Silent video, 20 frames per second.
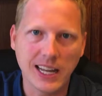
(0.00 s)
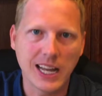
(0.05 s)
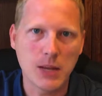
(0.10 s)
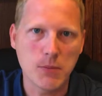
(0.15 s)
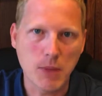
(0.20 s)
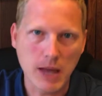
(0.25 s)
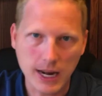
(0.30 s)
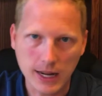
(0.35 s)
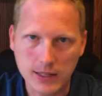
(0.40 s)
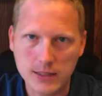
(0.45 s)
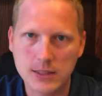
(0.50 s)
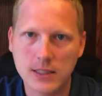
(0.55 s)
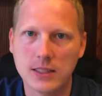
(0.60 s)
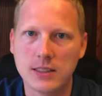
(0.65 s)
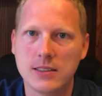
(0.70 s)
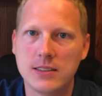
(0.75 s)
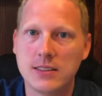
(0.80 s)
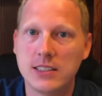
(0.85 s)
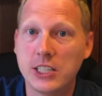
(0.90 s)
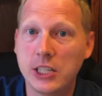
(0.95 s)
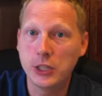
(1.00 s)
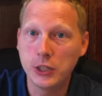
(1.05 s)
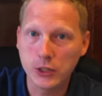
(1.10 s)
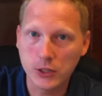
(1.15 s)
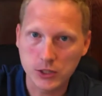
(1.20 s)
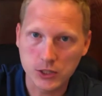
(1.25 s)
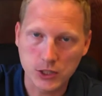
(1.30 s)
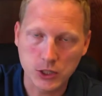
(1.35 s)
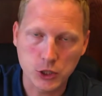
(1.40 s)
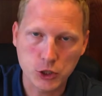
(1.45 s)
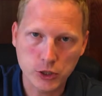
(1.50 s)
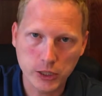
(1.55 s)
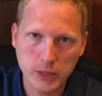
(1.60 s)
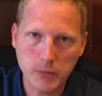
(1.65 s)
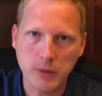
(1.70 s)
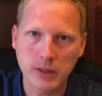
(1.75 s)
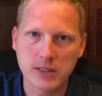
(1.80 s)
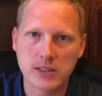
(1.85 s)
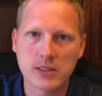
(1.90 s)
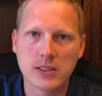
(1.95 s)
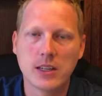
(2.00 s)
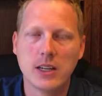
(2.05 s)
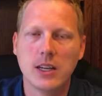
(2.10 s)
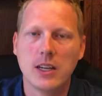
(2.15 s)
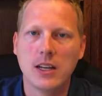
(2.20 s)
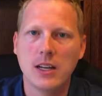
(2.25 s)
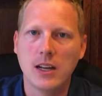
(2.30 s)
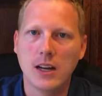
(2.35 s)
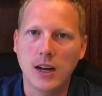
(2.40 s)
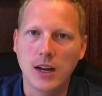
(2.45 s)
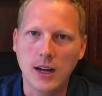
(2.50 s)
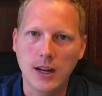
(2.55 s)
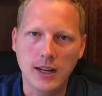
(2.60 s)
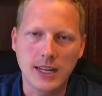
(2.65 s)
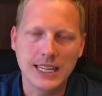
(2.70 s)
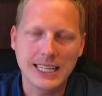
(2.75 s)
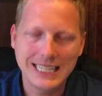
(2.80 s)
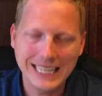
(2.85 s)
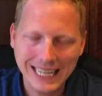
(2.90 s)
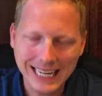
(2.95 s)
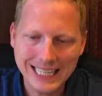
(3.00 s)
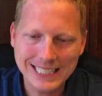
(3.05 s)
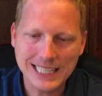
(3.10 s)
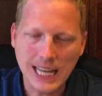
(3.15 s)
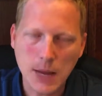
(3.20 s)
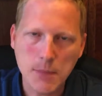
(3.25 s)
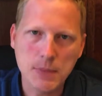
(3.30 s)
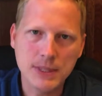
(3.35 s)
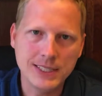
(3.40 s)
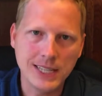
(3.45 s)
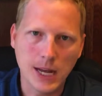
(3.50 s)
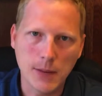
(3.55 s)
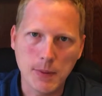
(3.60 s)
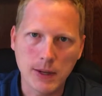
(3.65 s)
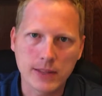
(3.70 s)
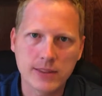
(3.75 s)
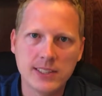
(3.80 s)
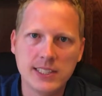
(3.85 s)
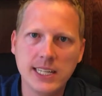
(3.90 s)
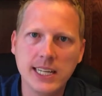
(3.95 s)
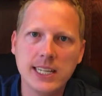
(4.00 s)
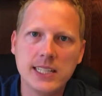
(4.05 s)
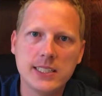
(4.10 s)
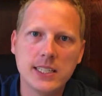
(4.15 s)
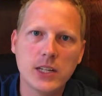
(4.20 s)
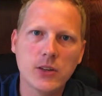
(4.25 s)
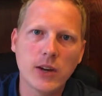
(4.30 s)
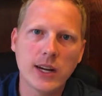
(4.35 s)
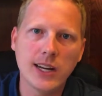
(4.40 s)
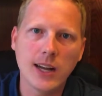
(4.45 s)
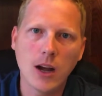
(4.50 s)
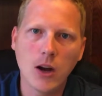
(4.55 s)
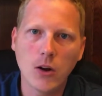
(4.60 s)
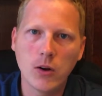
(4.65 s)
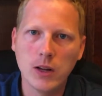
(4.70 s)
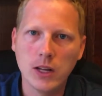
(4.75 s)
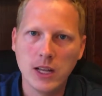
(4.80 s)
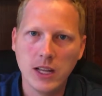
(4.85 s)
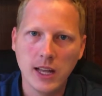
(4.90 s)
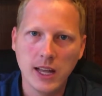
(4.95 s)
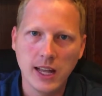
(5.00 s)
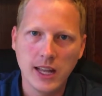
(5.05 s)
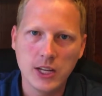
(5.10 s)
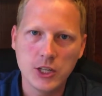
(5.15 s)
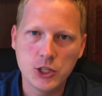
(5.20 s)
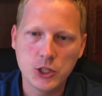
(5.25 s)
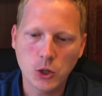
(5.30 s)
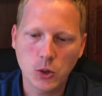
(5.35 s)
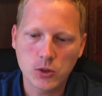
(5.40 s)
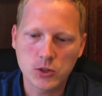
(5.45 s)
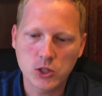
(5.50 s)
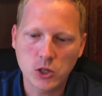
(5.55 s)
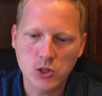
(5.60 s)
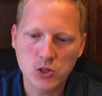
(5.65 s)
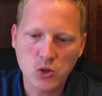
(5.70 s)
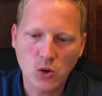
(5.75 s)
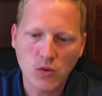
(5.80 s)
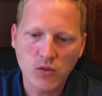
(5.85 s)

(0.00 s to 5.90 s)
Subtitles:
diabetics and cures and treatments. It is epidemic. CDC right now shows there's